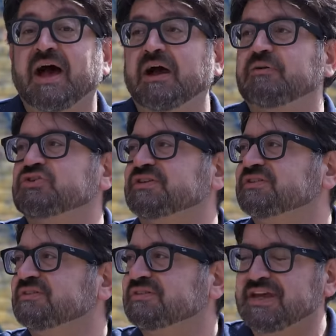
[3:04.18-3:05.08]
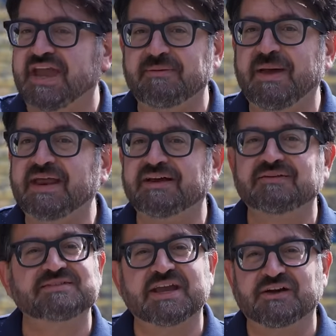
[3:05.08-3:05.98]
I would just say, hey,
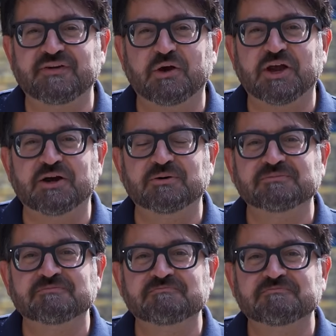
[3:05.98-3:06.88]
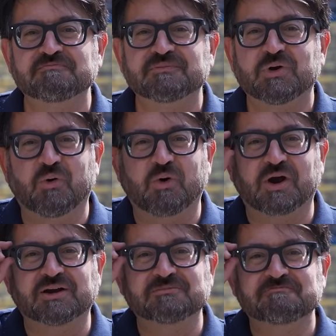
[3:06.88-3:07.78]
Meta, take a photo,
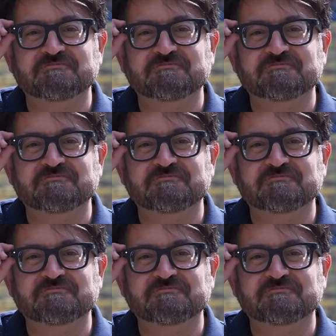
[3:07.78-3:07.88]
or